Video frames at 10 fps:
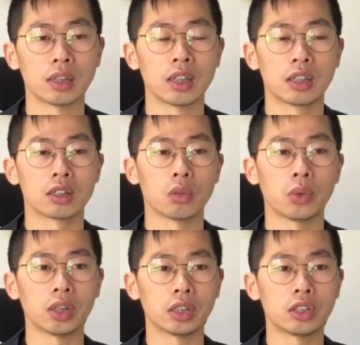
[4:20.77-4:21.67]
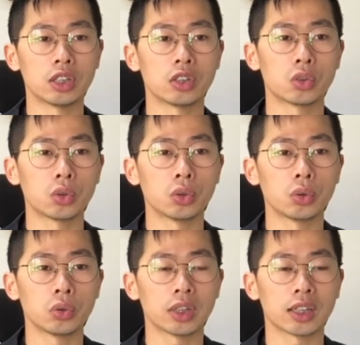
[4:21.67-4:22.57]
So when you eat these two
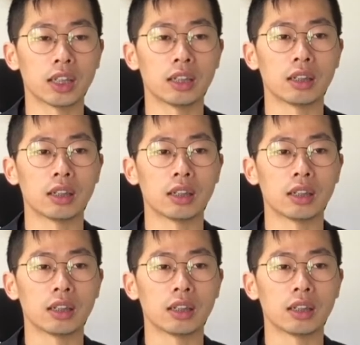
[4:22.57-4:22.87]
together,